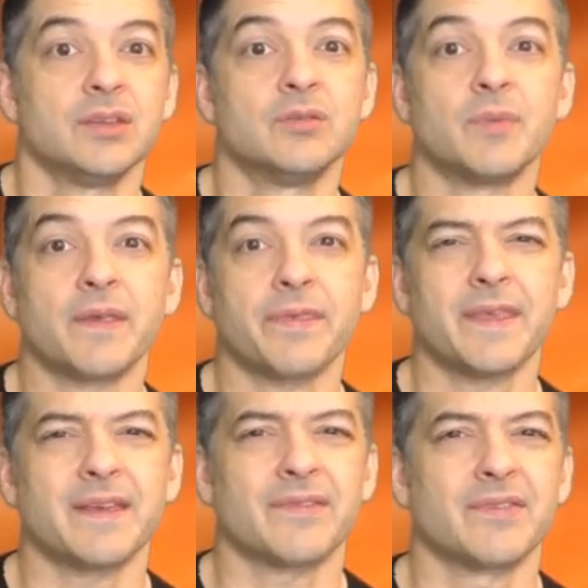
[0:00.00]
You might
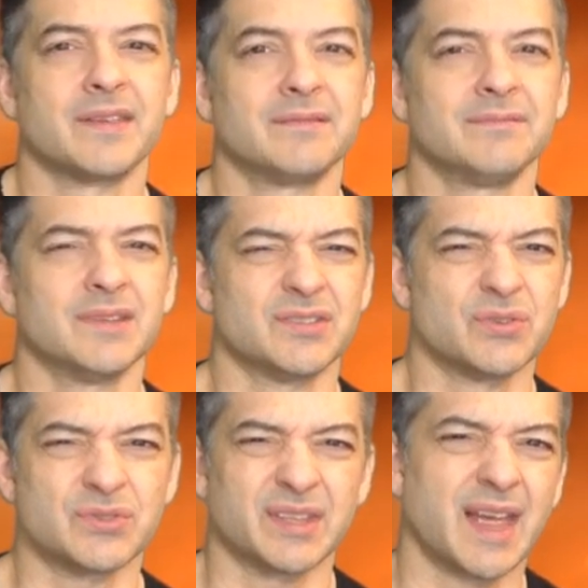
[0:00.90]
think that it's
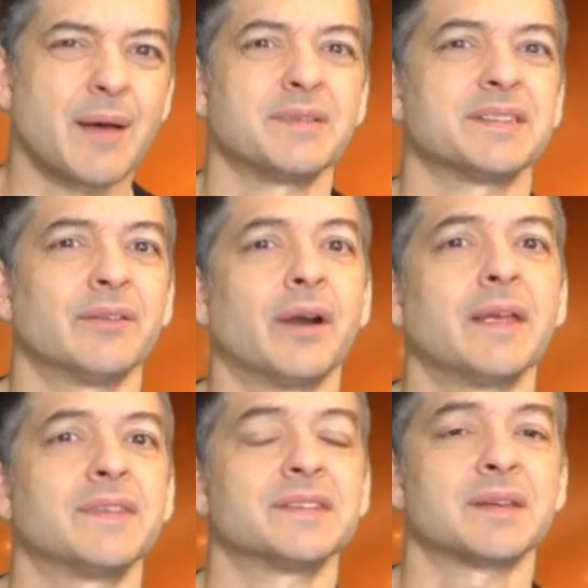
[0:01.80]
usually the opposite,
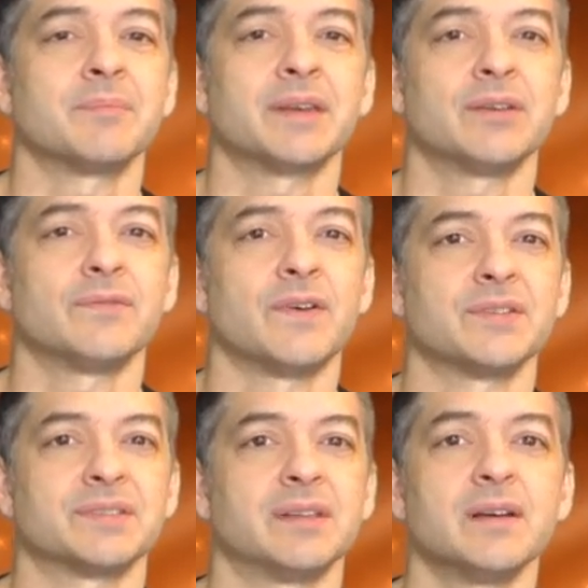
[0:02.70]
right? That somebody who
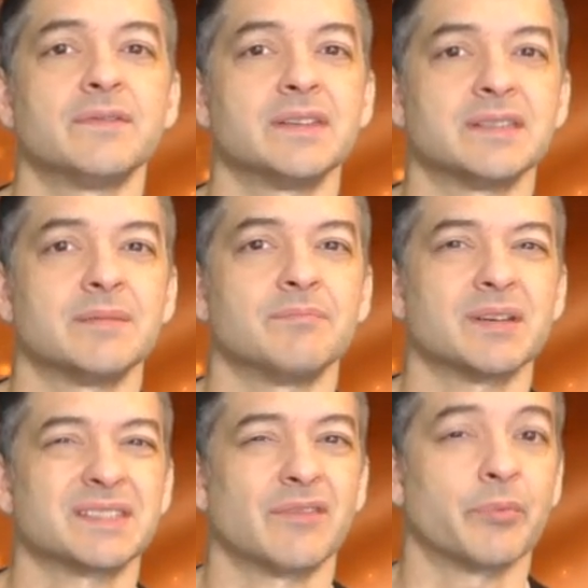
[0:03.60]
falls in love easy
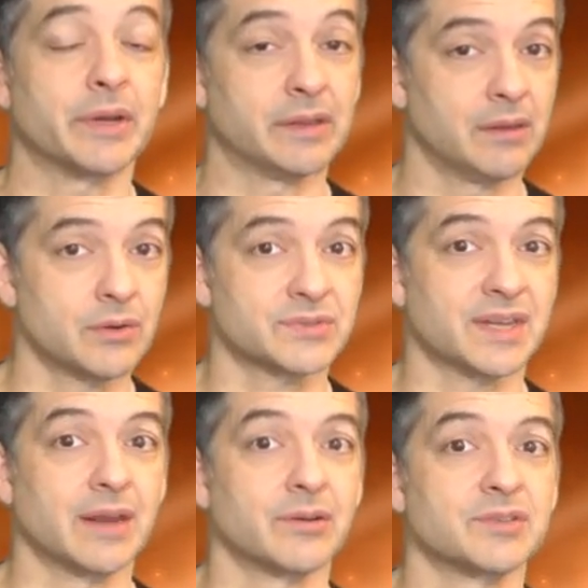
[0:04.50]
must have pretty low
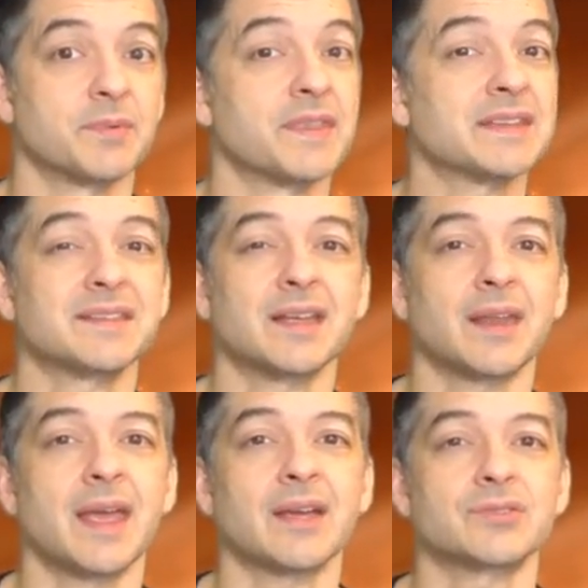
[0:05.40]
standards, but that's
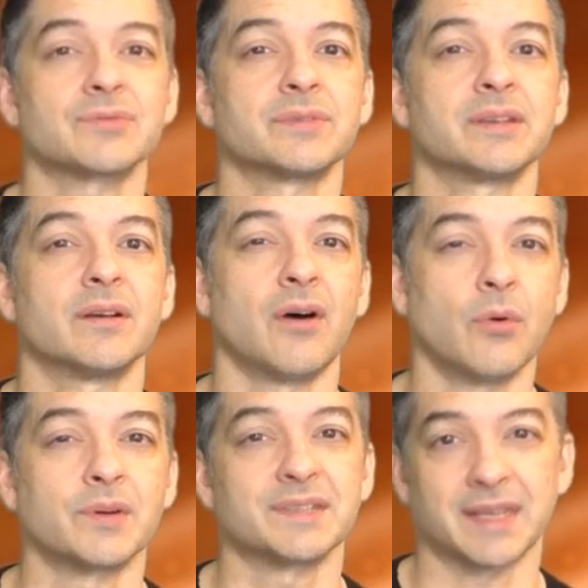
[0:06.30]
not actually
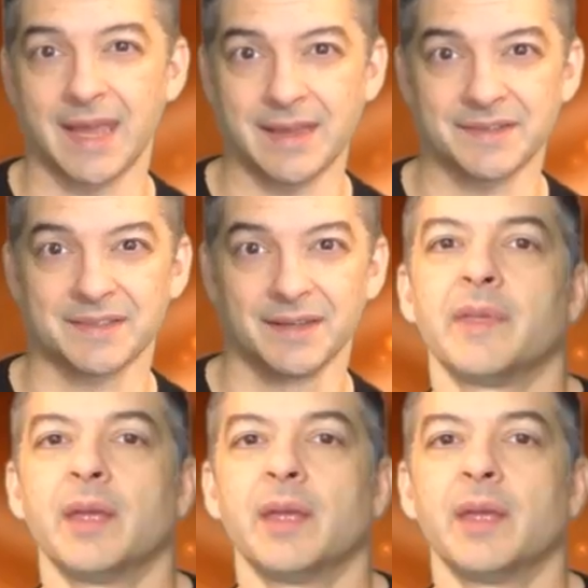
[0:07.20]
always the case.